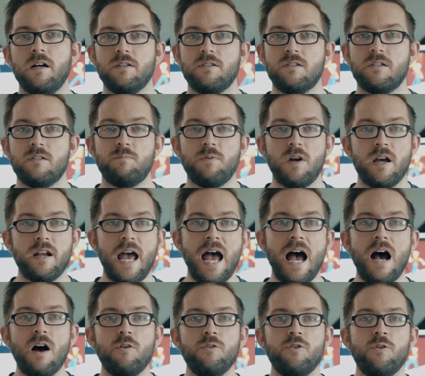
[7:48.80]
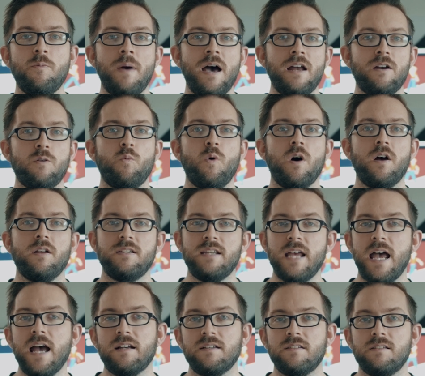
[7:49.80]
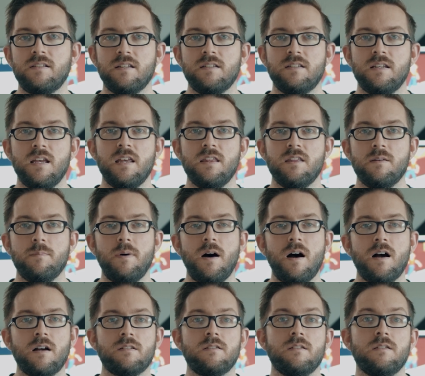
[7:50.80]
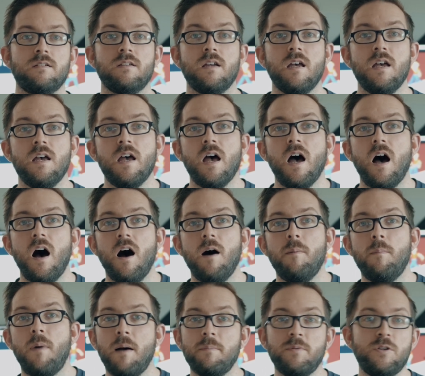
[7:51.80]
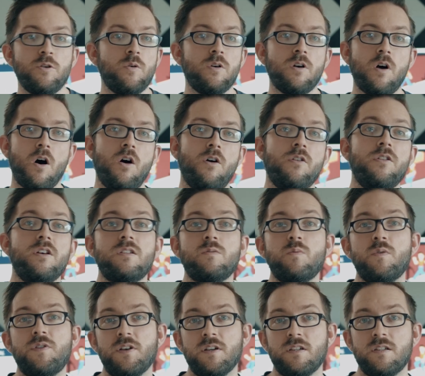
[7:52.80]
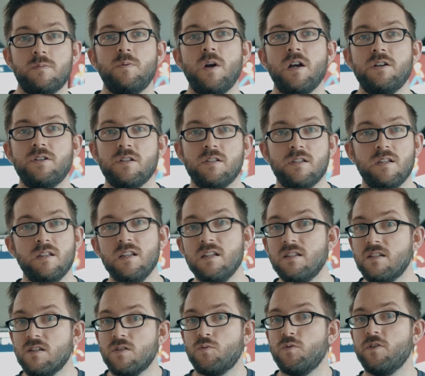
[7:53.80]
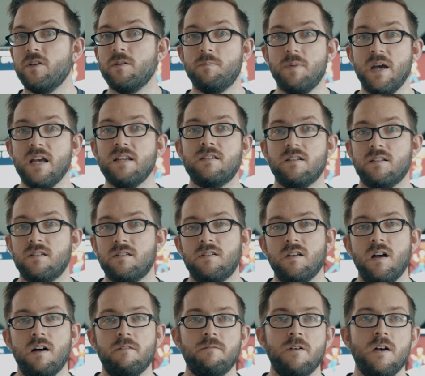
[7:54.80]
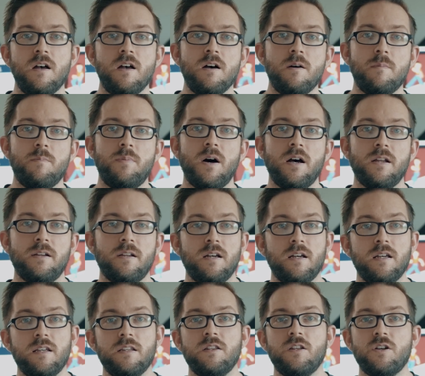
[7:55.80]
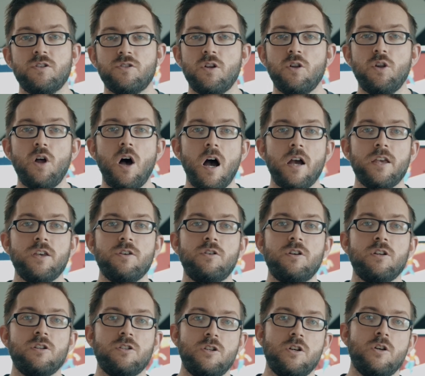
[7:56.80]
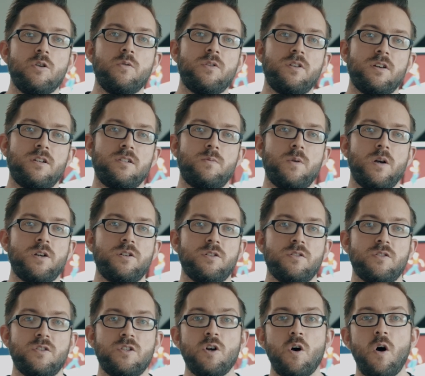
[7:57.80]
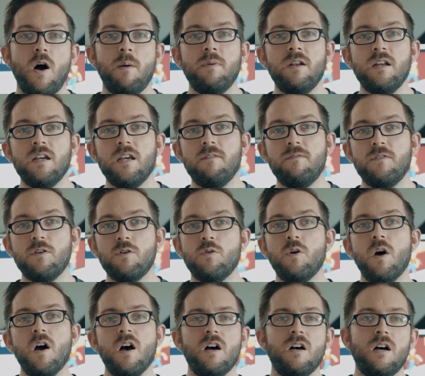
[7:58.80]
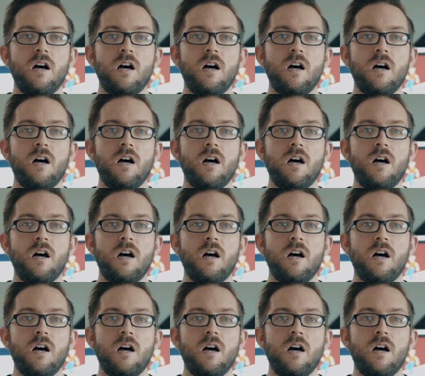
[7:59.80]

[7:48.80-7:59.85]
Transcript: spread out no matter what text is in the boxes. I'm doing all this with expressions, and this is really basic stuff, but there's a lot you can do with expressions. So I'm gonna give you